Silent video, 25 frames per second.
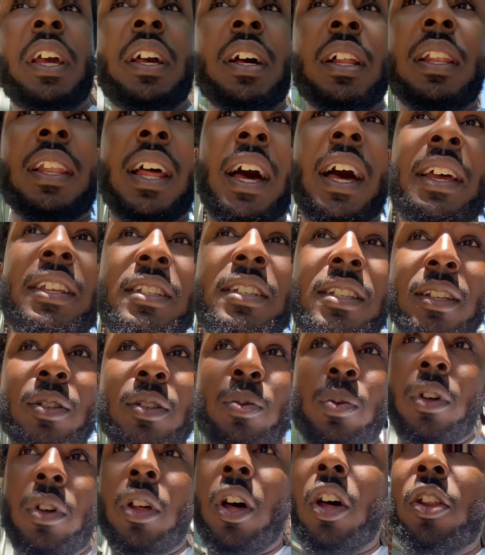alliances
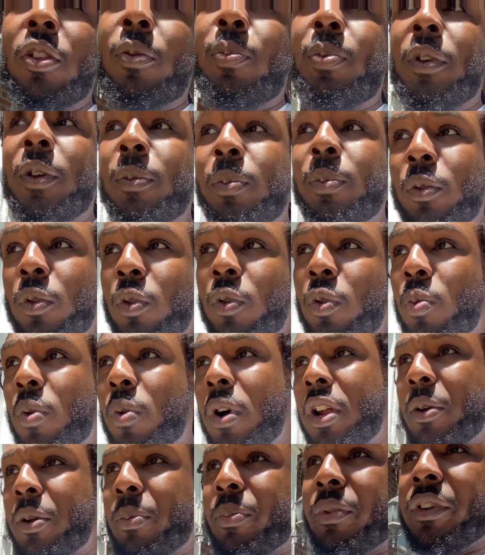with other people who
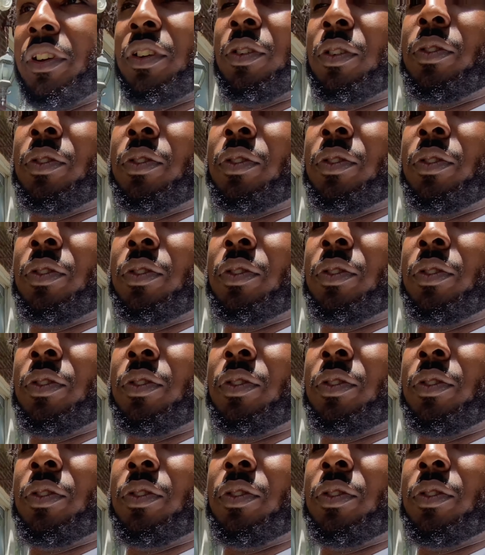wanna bring you